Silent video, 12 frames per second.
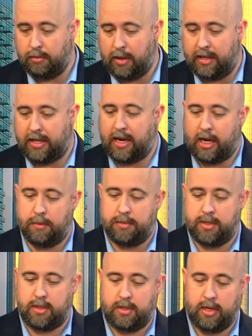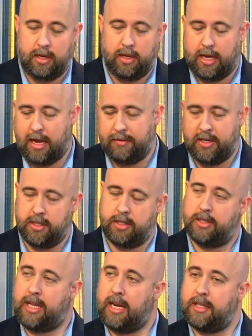right, that helps to have
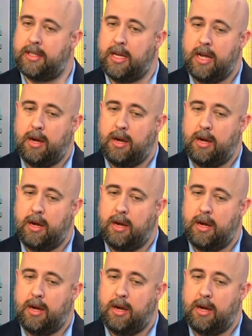additional tenants.